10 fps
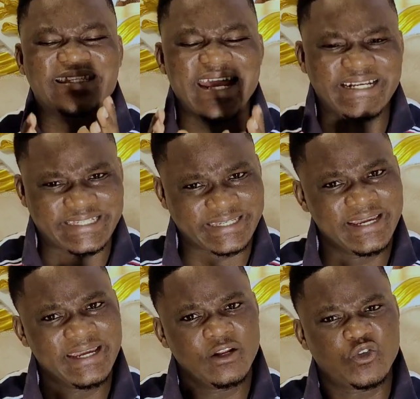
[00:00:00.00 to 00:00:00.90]
takes
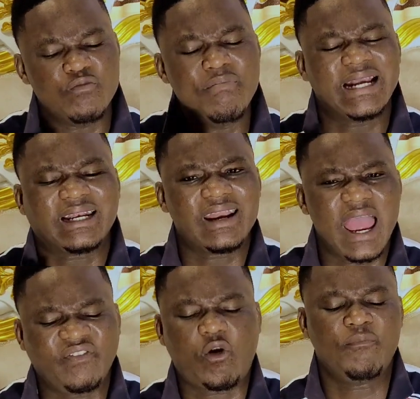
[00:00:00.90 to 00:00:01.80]
to make
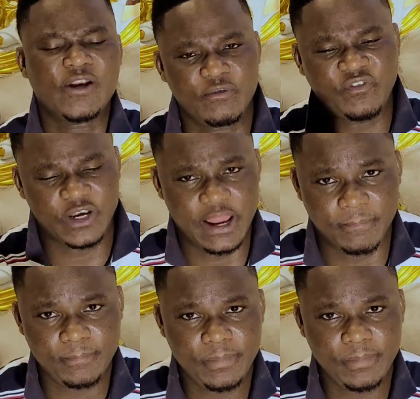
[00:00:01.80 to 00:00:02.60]
life comfortable for them.